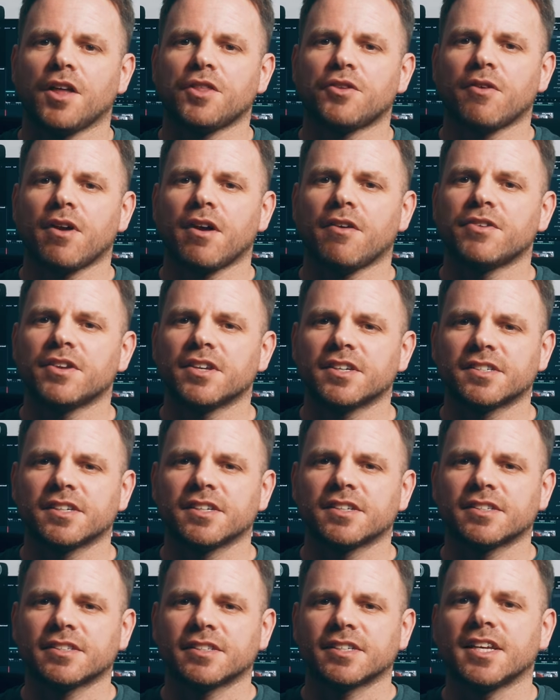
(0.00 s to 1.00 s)
Other areas
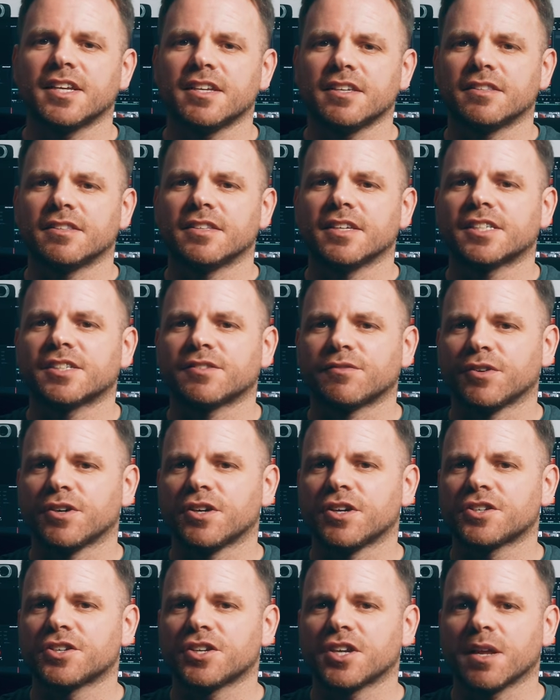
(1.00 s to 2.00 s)
that see this
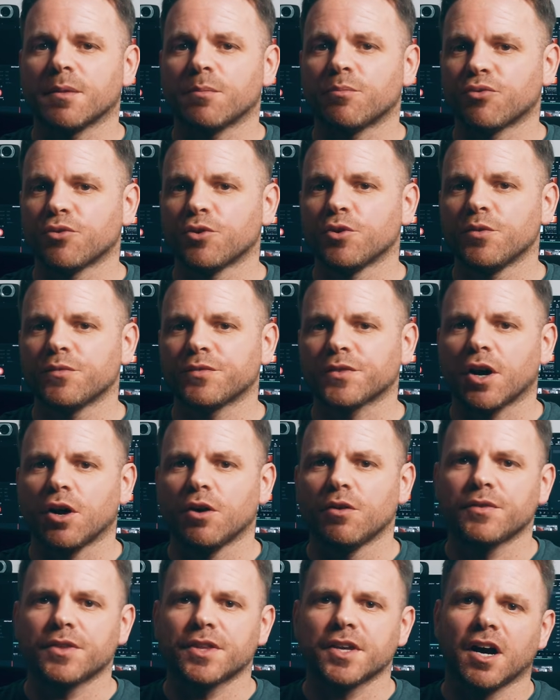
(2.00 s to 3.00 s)
version improved
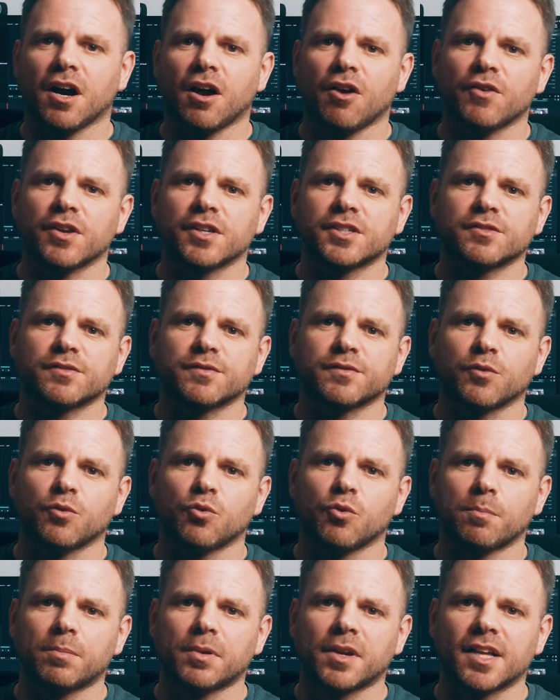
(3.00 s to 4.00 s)
over the
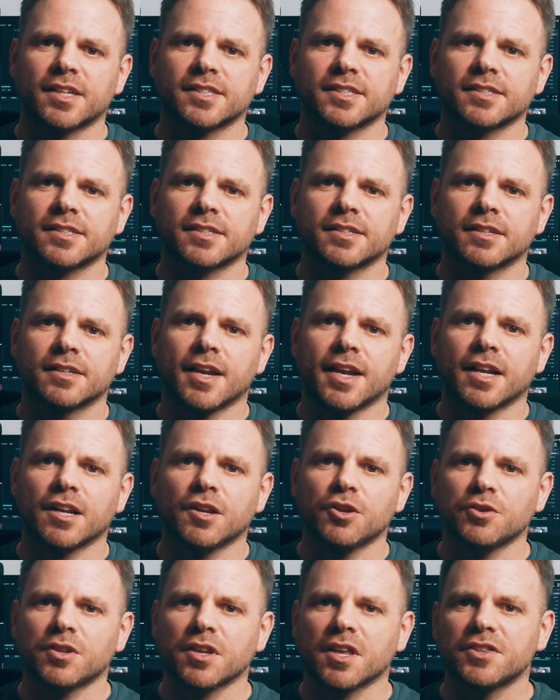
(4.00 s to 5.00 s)
RS4 Plus
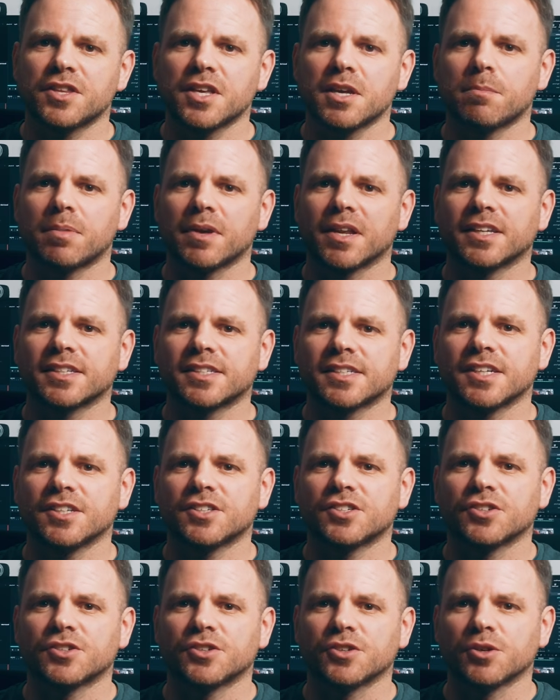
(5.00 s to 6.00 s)
include the ability
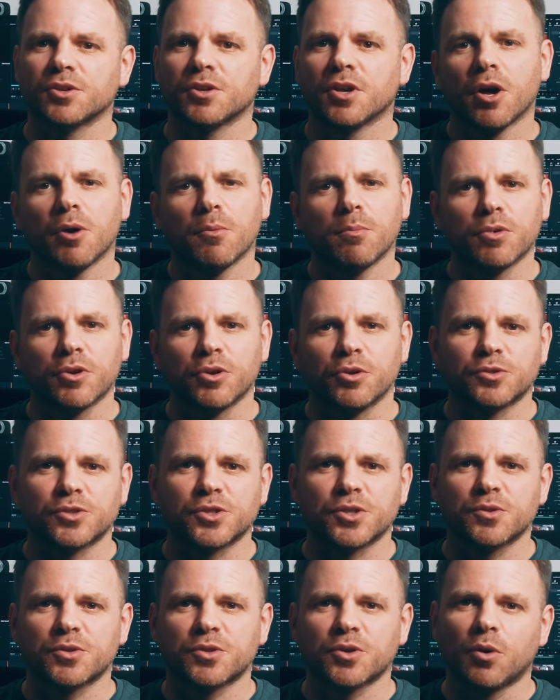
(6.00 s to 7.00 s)
to do
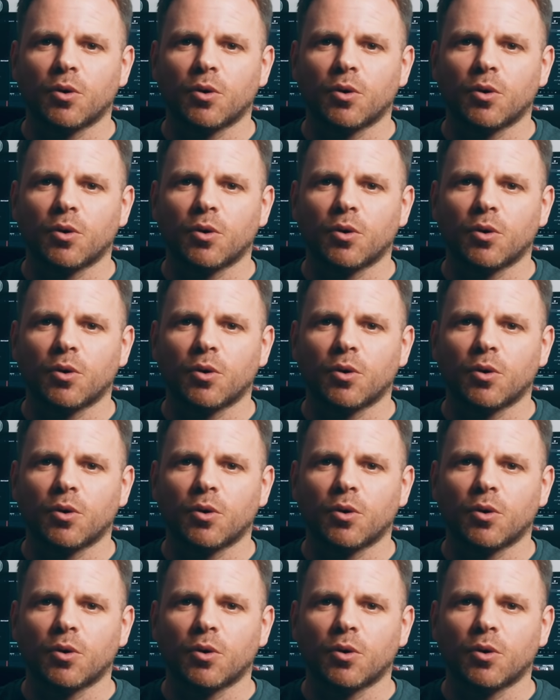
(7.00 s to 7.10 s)
Bluetooth